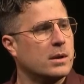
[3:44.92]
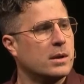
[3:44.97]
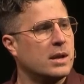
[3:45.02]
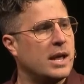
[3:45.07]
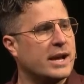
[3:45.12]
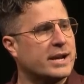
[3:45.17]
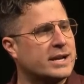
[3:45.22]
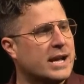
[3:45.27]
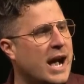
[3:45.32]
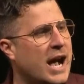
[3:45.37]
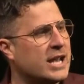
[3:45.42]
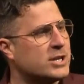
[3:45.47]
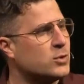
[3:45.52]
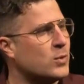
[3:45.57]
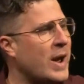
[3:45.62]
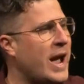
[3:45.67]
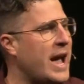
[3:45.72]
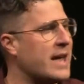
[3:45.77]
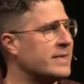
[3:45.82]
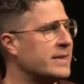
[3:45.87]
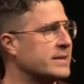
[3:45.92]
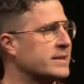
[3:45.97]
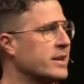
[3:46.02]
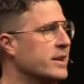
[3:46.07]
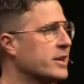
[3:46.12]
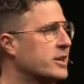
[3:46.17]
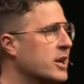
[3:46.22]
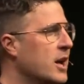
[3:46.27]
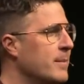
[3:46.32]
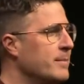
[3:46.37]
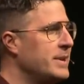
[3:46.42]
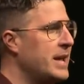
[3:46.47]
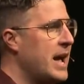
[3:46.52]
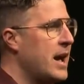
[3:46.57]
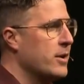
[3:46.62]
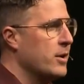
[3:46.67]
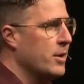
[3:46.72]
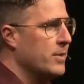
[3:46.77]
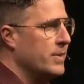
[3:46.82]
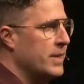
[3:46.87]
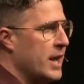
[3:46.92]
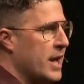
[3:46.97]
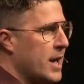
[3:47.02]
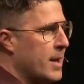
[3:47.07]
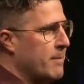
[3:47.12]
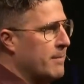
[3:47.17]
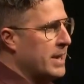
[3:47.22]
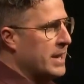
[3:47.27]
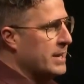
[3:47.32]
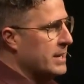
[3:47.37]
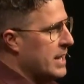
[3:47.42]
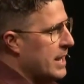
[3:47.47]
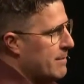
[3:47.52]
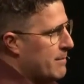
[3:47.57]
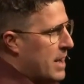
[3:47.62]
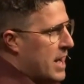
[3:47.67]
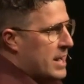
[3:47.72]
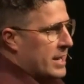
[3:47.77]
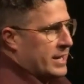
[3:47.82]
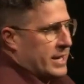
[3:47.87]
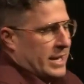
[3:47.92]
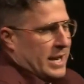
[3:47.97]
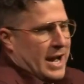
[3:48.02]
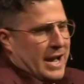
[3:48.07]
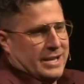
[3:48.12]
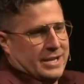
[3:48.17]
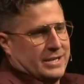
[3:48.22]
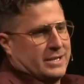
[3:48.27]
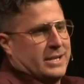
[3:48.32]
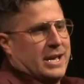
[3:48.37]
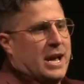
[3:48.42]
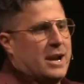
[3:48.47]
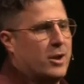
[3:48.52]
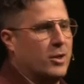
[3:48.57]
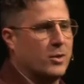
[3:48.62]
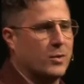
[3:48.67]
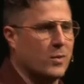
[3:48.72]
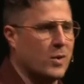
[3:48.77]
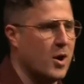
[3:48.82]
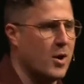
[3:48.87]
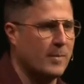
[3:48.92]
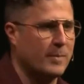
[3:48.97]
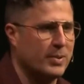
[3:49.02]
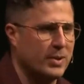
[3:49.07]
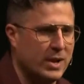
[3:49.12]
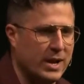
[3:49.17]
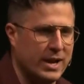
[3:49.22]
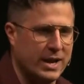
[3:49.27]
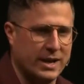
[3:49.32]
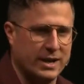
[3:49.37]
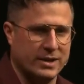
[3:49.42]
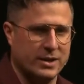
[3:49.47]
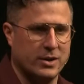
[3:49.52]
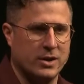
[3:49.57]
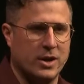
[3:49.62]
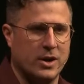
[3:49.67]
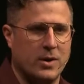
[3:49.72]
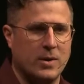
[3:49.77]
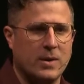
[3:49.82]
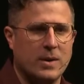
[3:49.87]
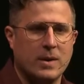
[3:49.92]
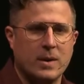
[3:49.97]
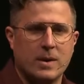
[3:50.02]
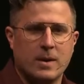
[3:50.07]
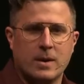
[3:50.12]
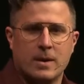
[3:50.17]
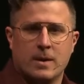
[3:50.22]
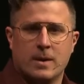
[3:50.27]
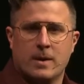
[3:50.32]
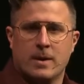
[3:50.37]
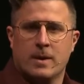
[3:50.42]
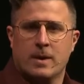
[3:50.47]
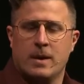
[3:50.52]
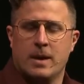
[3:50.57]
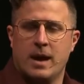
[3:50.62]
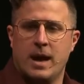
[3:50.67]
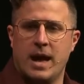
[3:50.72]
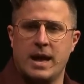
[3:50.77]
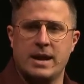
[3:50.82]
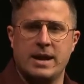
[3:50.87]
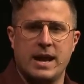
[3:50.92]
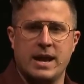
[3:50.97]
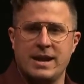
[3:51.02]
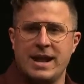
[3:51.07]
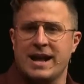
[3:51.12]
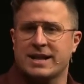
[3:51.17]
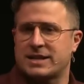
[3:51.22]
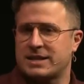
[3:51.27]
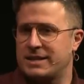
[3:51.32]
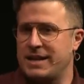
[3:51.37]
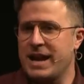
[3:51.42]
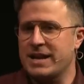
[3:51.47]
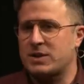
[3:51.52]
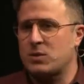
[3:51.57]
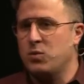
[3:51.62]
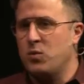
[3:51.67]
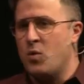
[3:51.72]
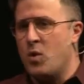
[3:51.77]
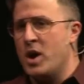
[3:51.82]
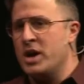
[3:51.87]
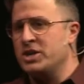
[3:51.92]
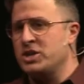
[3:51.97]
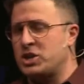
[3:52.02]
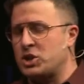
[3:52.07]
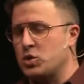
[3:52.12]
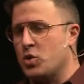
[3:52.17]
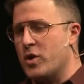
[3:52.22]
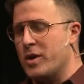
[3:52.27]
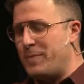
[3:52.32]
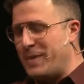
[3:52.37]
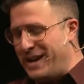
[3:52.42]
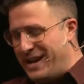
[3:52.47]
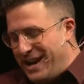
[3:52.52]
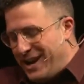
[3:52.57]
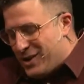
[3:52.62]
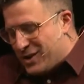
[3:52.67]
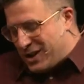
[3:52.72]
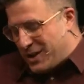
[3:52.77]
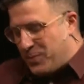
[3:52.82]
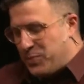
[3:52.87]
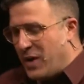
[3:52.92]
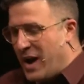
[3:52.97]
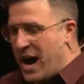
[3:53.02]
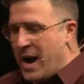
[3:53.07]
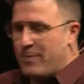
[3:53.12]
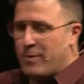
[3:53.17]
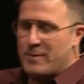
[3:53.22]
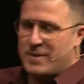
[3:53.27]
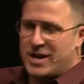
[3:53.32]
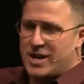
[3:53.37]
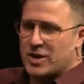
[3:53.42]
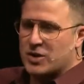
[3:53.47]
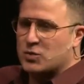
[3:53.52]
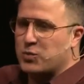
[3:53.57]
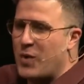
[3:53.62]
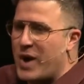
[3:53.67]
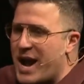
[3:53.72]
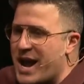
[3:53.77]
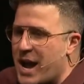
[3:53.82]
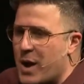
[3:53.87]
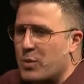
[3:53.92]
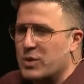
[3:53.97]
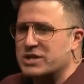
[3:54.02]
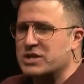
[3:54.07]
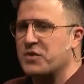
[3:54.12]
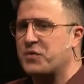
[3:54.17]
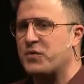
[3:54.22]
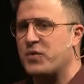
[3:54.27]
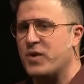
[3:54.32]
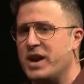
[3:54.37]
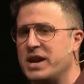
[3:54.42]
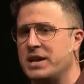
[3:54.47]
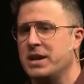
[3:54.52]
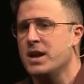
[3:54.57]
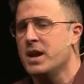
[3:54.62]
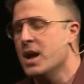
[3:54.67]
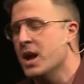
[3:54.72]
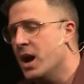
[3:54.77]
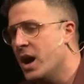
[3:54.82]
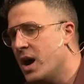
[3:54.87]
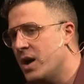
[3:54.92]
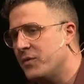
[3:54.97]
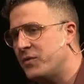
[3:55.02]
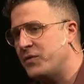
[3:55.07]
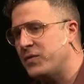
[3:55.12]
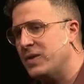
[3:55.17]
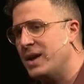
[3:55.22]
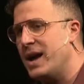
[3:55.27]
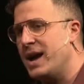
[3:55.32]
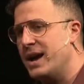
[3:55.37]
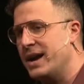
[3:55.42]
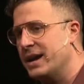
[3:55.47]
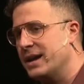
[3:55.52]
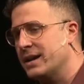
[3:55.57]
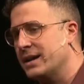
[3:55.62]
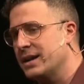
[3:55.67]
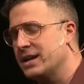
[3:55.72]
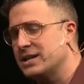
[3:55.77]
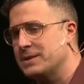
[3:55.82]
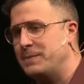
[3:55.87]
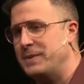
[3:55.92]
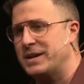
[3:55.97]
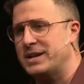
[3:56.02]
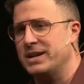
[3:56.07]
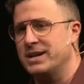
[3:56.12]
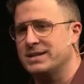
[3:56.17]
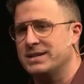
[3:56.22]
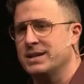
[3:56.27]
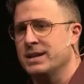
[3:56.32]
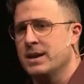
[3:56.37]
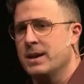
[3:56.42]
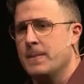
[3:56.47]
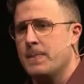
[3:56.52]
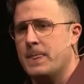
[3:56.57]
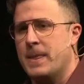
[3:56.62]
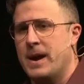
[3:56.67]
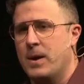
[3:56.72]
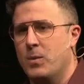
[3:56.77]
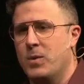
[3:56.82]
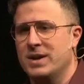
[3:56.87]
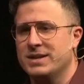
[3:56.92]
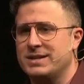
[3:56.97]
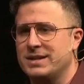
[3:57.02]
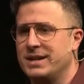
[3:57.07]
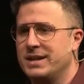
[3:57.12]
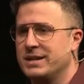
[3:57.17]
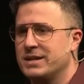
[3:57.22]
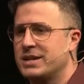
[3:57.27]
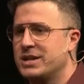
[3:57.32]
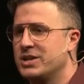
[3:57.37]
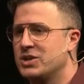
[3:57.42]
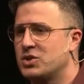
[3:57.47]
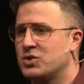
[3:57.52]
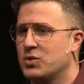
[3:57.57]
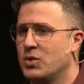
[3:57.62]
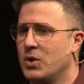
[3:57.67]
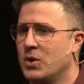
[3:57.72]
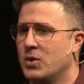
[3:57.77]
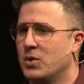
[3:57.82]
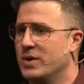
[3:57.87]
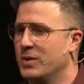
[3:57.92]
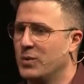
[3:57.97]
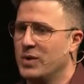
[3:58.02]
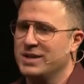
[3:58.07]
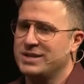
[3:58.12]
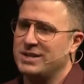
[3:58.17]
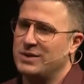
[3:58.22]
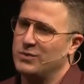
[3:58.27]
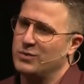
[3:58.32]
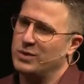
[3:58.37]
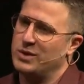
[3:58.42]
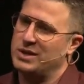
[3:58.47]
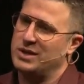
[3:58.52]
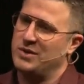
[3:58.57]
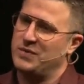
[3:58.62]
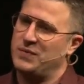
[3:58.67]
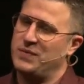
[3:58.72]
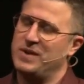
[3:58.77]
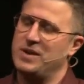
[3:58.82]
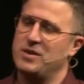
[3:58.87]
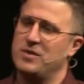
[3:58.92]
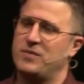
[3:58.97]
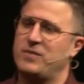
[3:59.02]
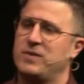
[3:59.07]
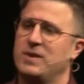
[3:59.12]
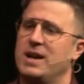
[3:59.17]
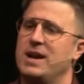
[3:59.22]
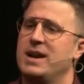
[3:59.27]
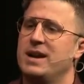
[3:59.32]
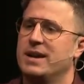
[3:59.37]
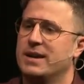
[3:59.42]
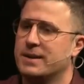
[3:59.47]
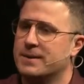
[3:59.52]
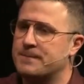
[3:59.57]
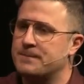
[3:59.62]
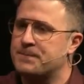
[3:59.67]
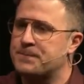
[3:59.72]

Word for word: like God's wrath is going to come down on them, and, and Monica and I just got on the wrong plane, you know? And, and that's, that's one story. But here's the problem. Here's why I was afraid of flying is because I wasn't in control. It wasn't really a fear of flying.